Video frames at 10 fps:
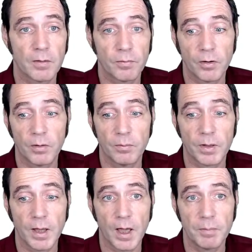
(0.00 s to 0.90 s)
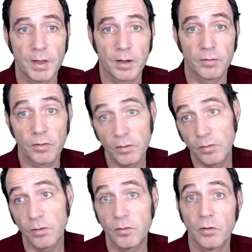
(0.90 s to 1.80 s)
from the API. So this is
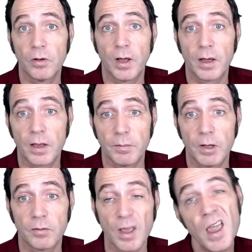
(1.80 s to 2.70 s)
the tool that I'm going to be using.